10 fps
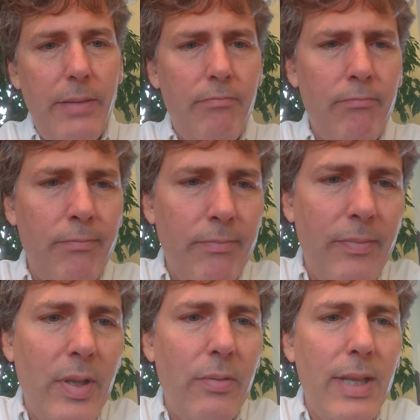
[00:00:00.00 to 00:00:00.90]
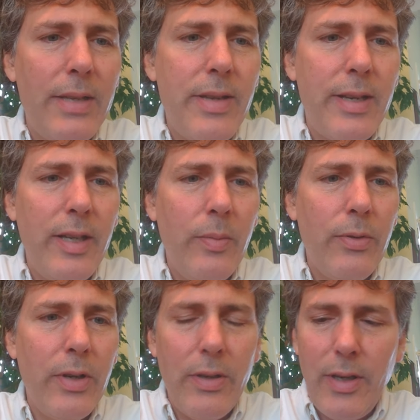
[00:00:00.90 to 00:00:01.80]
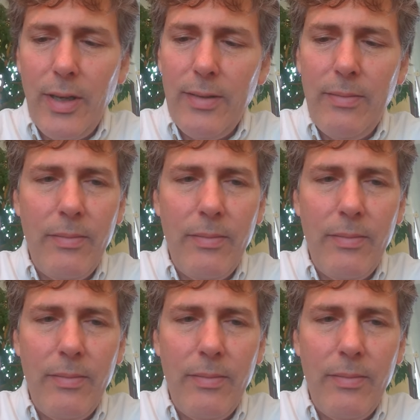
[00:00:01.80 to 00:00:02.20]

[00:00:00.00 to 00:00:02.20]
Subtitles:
Well, that's not a number at all.